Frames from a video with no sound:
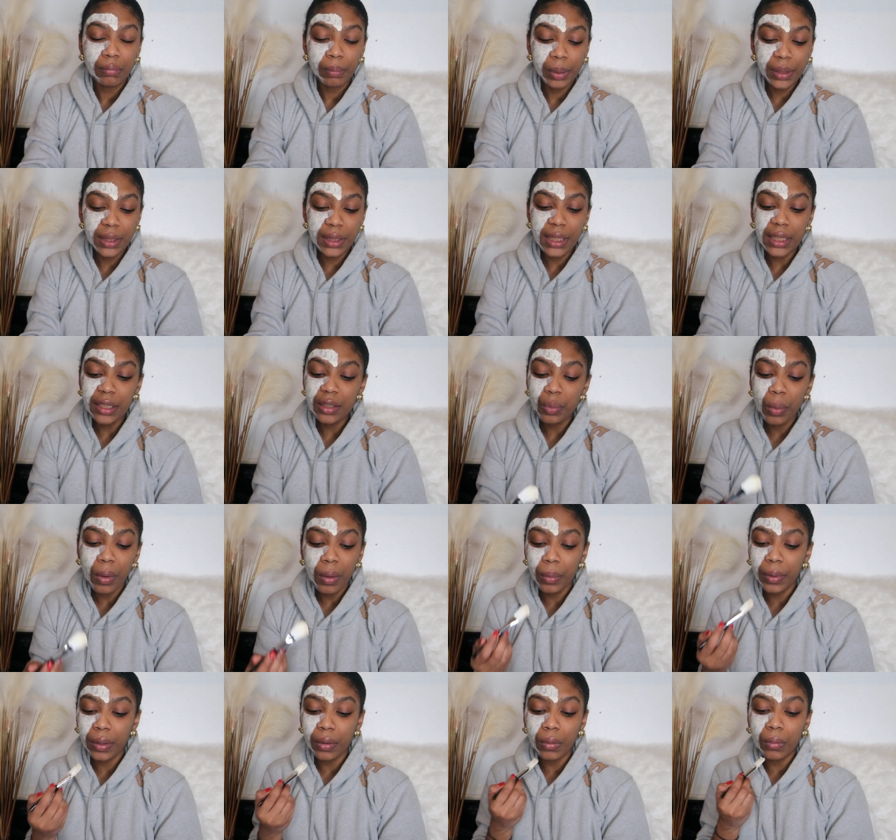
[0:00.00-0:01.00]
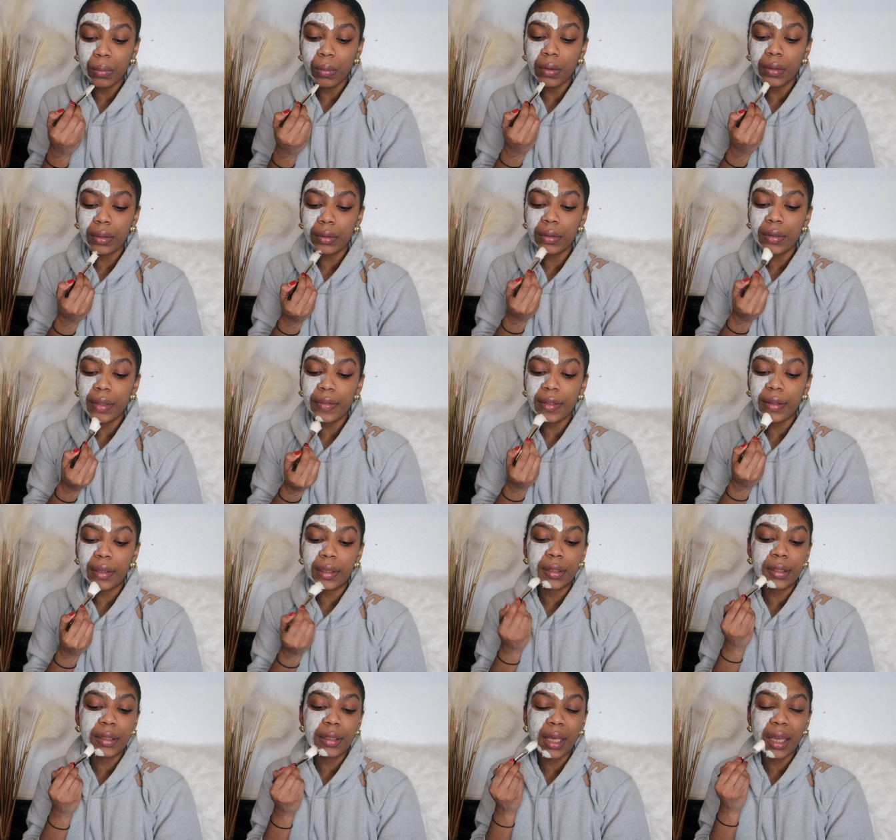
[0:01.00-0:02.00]
Because that's what we all want at the
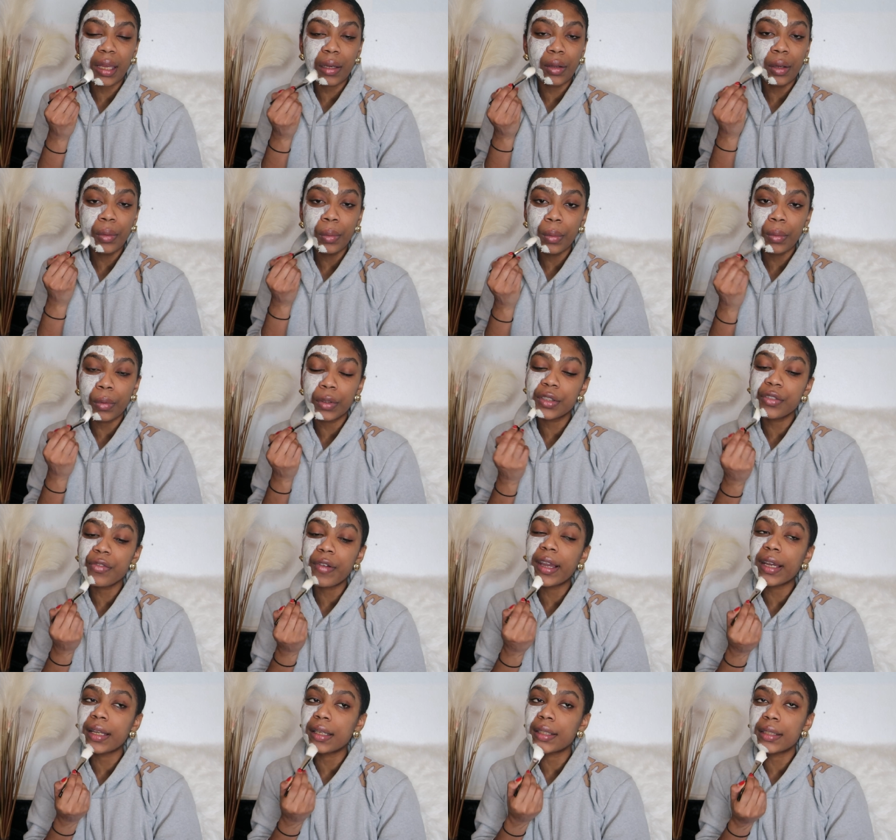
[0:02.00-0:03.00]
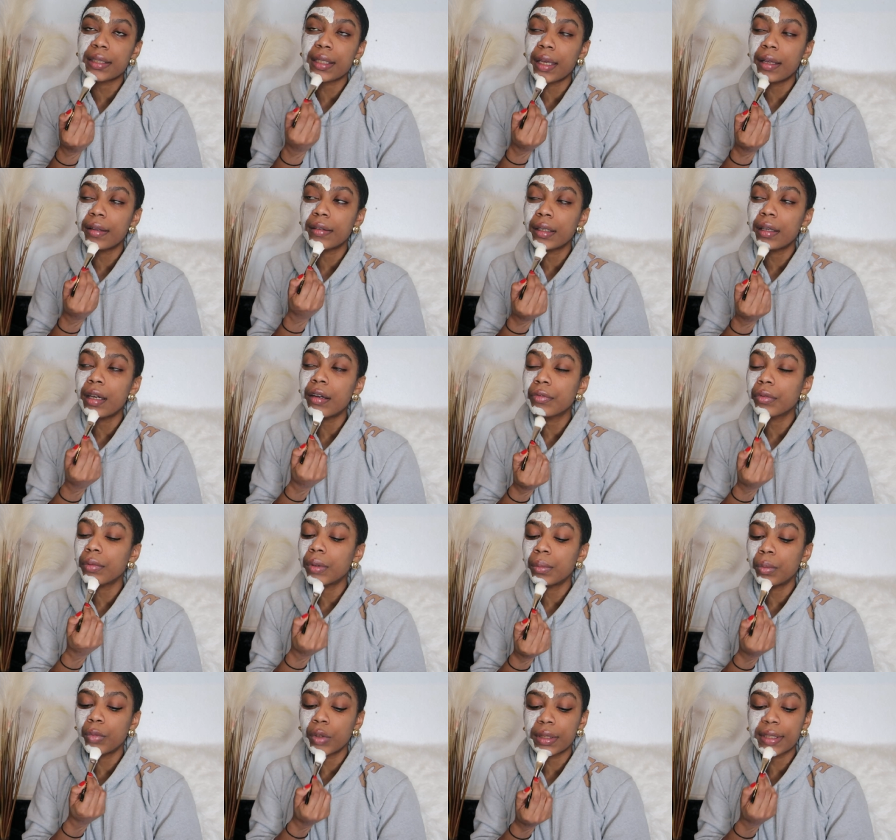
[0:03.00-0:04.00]
end of the day. No one wants raggedy skin.
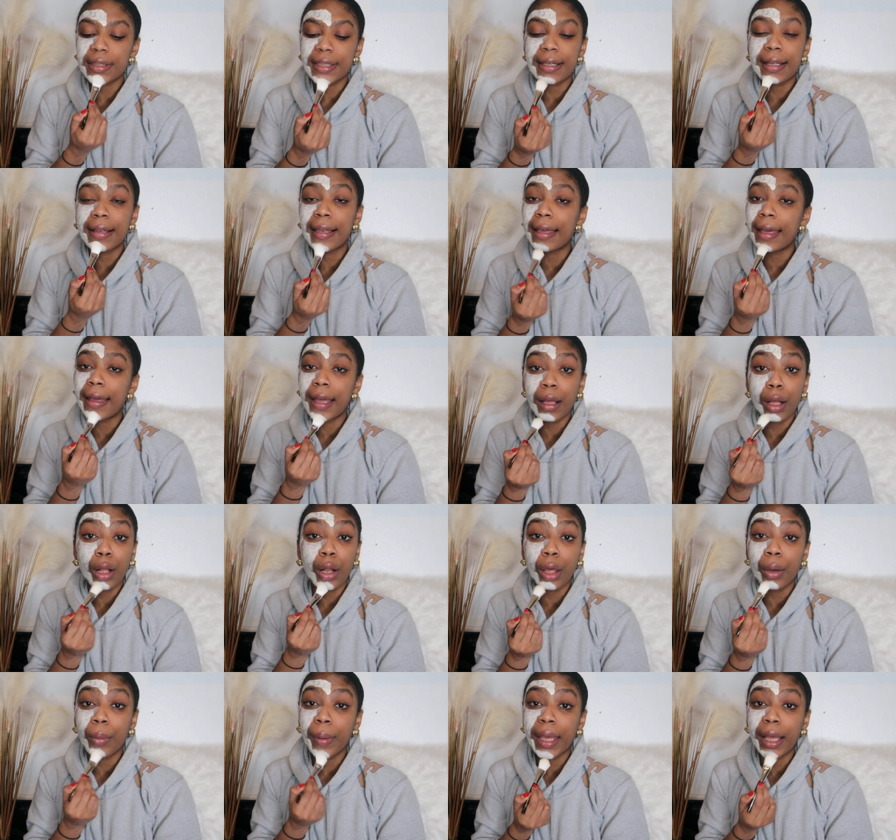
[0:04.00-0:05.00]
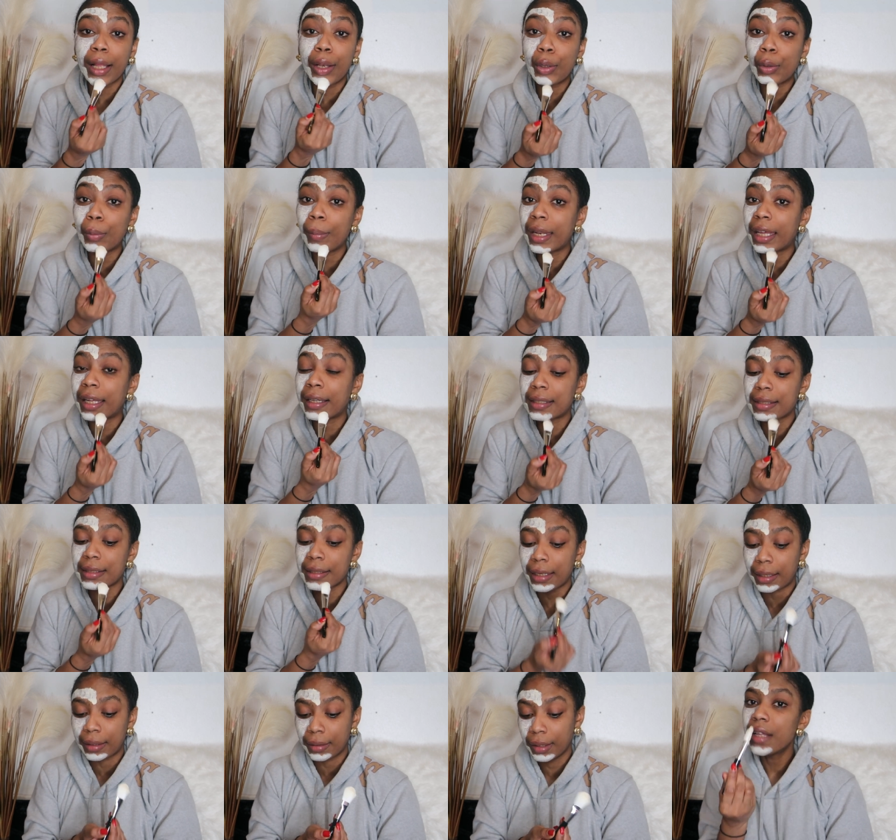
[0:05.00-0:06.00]
Everyone wants clear, glowing, illuminated
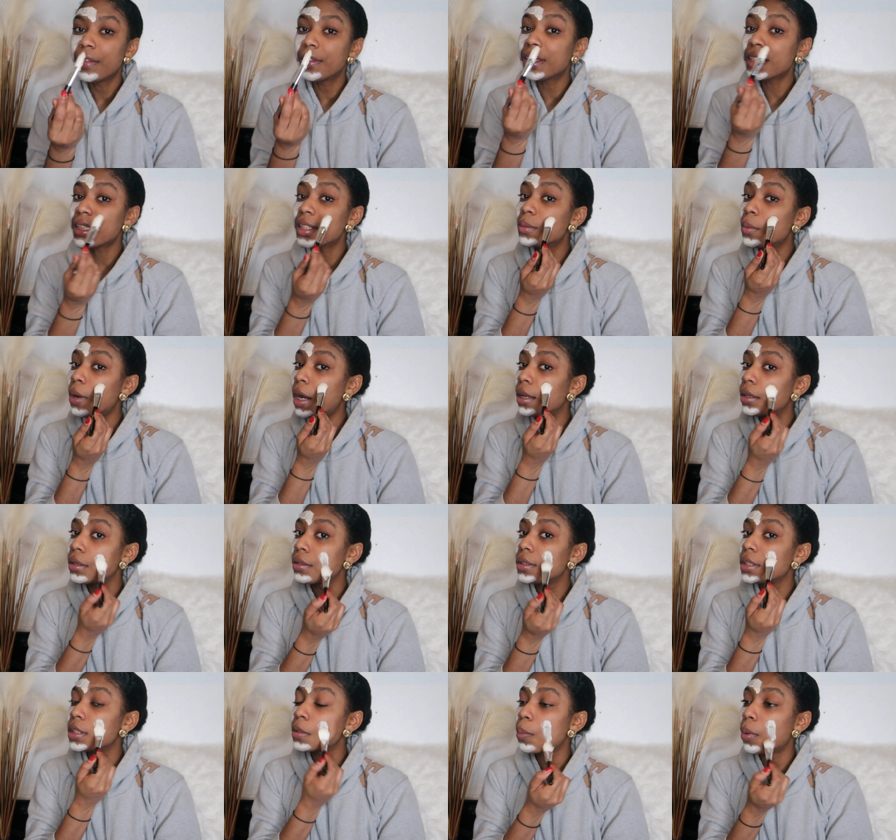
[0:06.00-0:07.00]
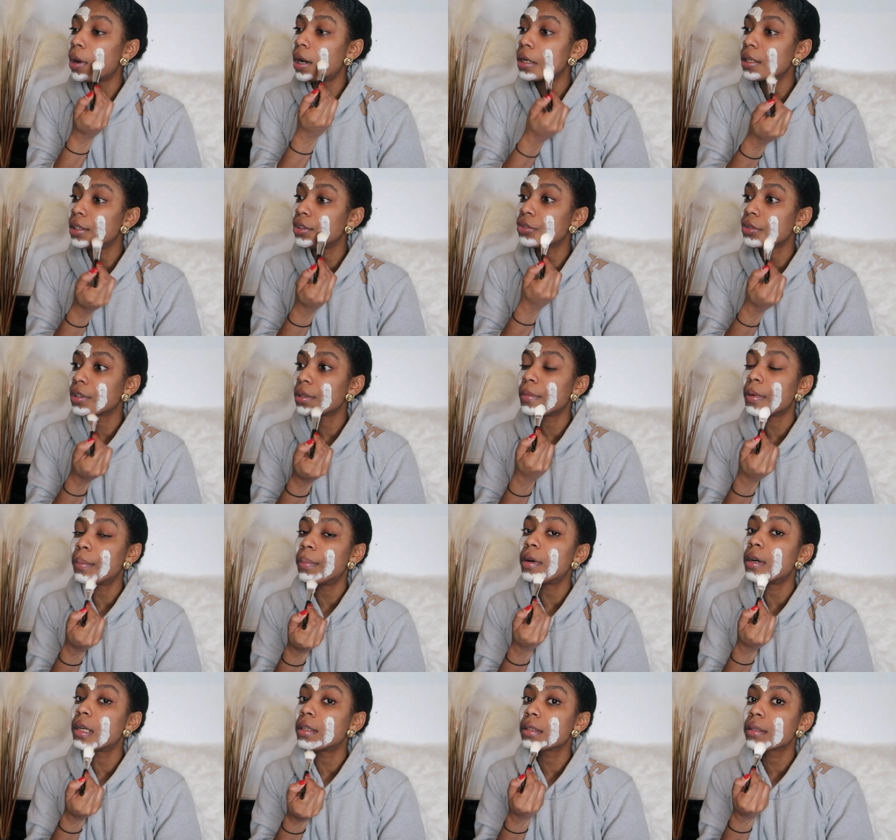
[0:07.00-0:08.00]
skin. This is why I use this brightening treatment
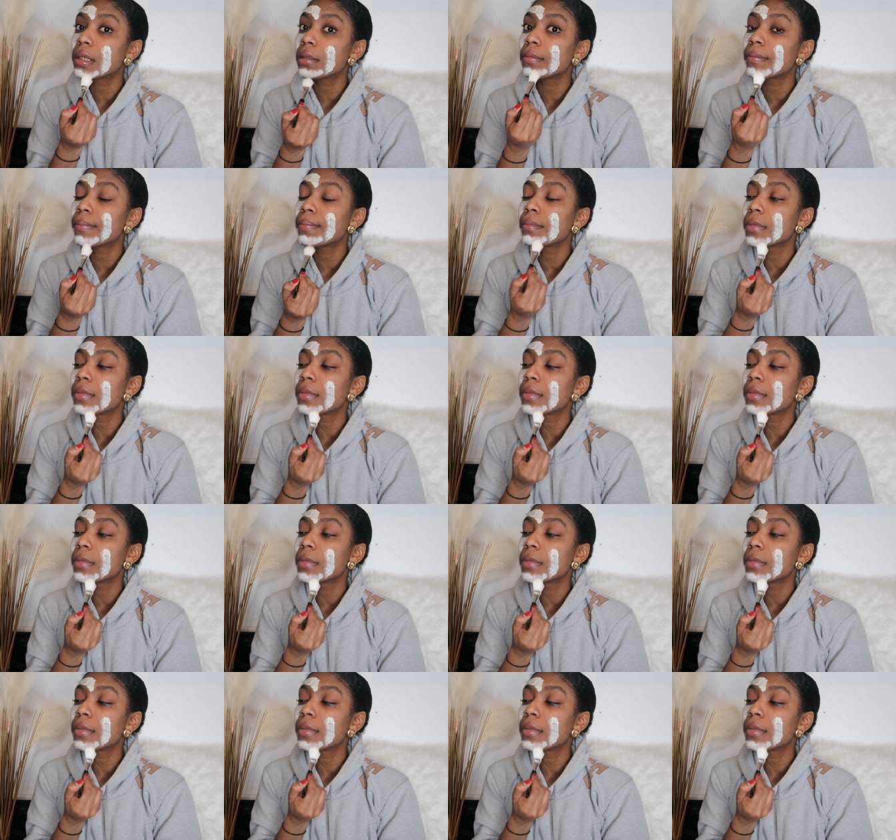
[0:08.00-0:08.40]
mask.